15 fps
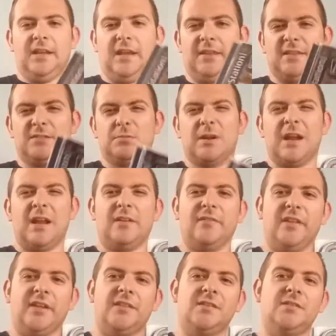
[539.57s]
day, these were kind of
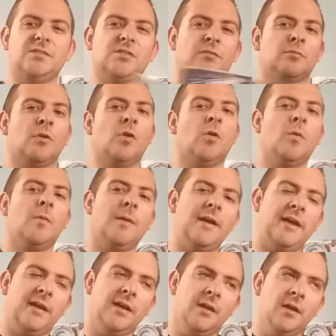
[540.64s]
like these
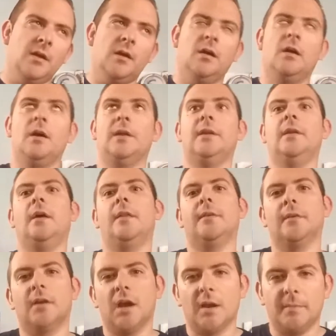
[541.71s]
throwaway,
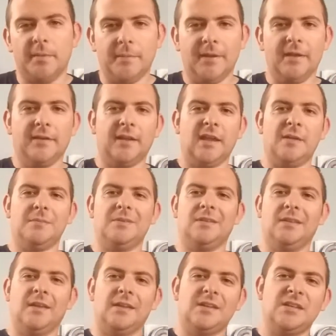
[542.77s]
another Army Man game, and
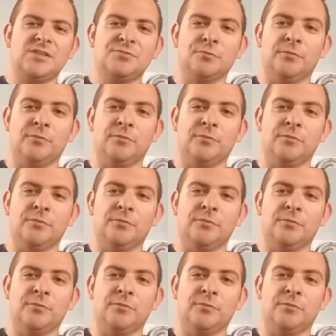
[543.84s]
like each